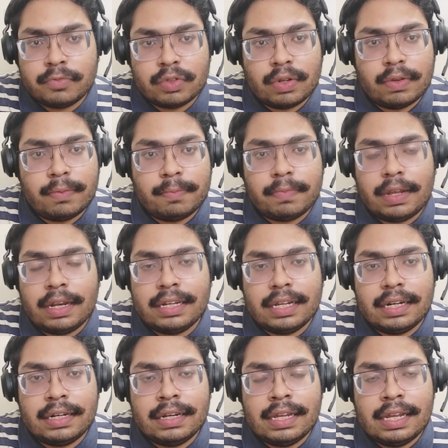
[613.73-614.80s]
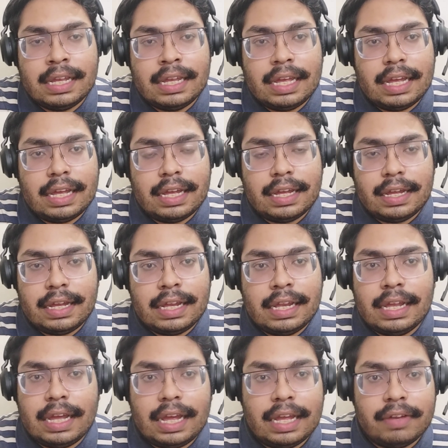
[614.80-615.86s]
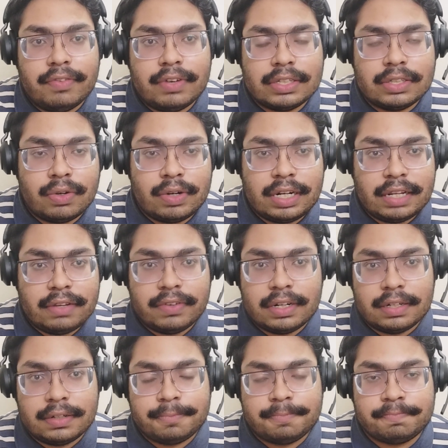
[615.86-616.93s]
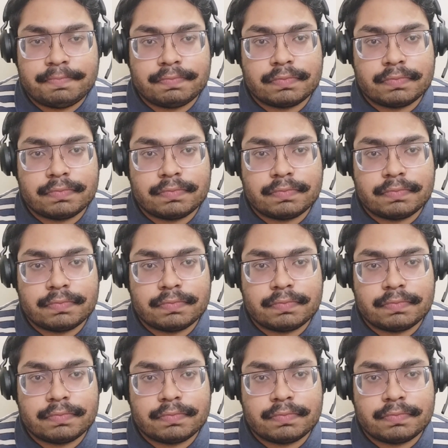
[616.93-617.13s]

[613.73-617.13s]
So earlier, I was not even